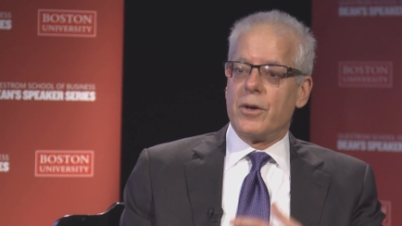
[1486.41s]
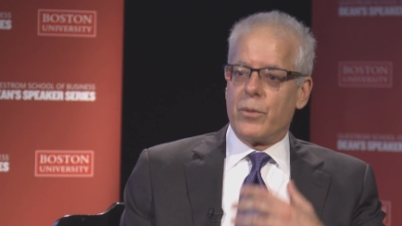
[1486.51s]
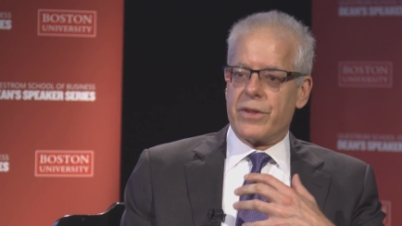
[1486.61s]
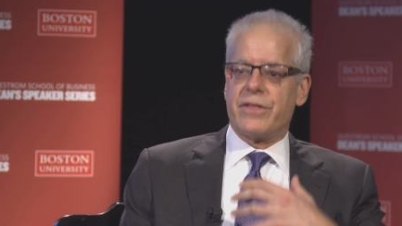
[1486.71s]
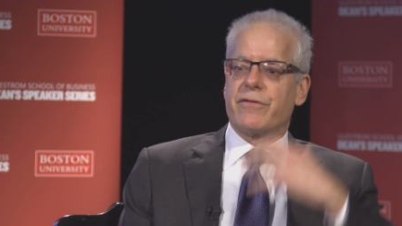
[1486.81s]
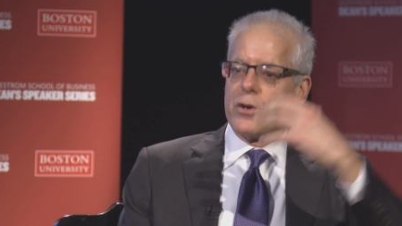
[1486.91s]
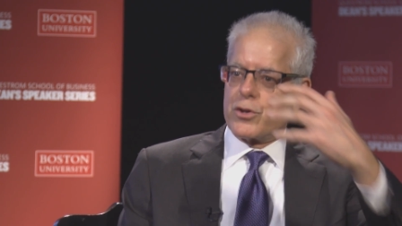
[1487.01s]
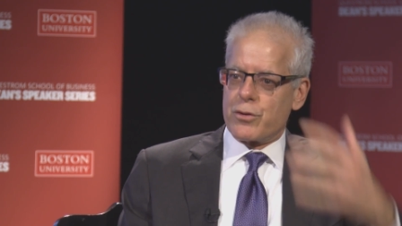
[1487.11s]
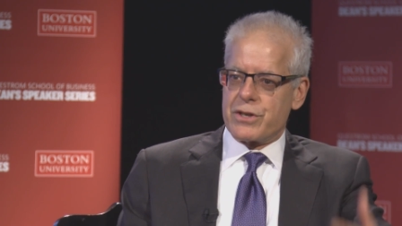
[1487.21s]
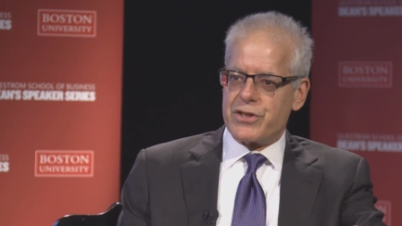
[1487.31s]
with the
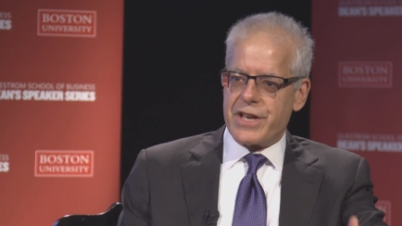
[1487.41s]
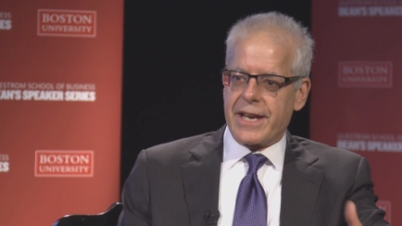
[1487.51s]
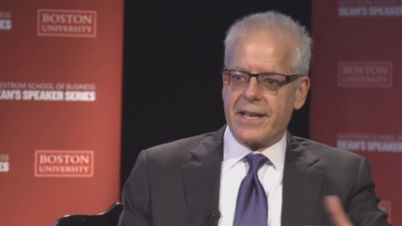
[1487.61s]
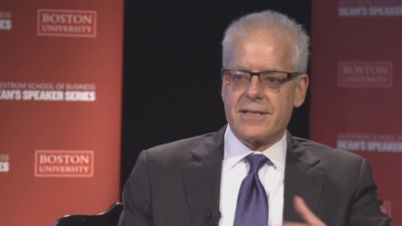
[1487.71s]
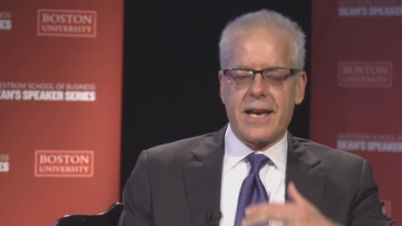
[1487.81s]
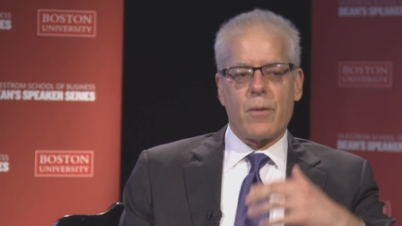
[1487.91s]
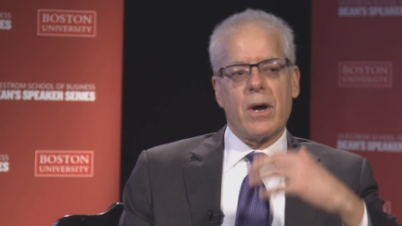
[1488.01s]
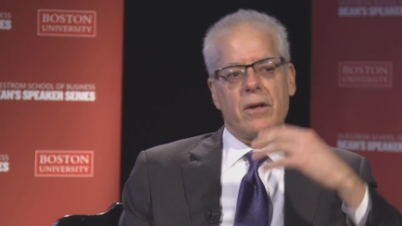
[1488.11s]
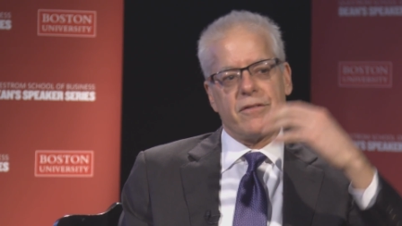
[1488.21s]
futurist thing and saying, well,